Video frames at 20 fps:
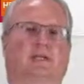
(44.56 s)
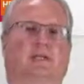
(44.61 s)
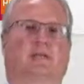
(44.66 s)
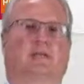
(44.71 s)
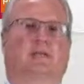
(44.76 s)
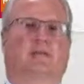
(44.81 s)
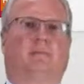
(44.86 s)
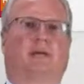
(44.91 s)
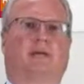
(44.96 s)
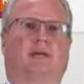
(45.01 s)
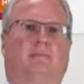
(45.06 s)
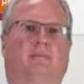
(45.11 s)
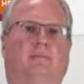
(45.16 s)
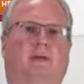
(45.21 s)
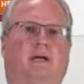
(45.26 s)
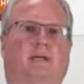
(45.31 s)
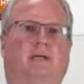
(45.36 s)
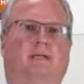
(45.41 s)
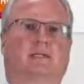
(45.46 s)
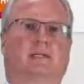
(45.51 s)
In the mainframe
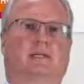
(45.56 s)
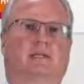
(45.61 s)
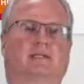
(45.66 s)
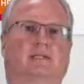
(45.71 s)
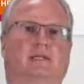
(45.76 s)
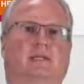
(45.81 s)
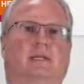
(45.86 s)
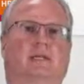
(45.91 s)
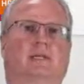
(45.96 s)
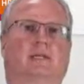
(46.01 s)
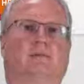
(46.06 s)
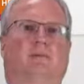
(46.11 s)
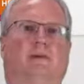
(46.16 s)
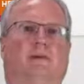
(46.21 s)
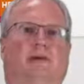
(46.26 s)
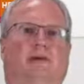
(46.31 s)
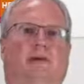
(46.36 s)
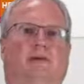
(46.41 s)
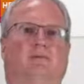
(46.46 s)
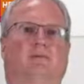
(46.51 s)
architecture, we
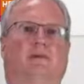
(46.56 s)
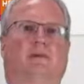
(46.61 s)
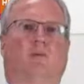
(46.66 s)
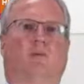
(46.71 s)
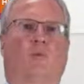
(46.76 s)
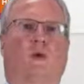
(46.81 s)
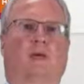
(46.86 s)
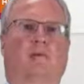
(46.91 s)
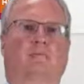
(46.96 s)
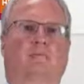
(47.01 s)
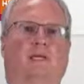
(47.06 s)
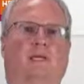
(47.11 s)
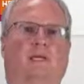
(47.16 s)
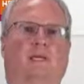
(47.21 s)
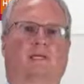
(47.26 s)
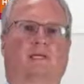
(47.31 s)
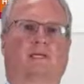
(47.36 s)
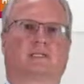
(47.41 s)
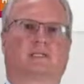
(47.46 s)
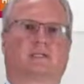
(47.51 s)
have one
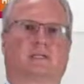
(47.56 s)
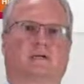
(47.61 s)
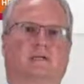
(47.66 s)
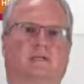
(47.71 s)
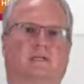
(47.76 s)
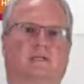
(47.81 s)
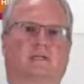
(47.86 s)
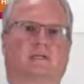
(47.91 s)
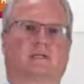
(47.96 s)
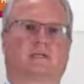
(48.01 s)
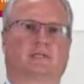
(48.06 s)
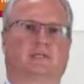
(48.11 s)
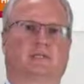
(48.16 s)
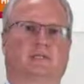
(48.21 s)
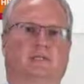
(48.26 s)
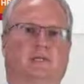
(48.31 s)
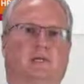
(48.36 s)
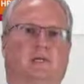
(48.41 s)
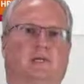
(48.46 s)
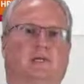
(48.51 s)
big server system,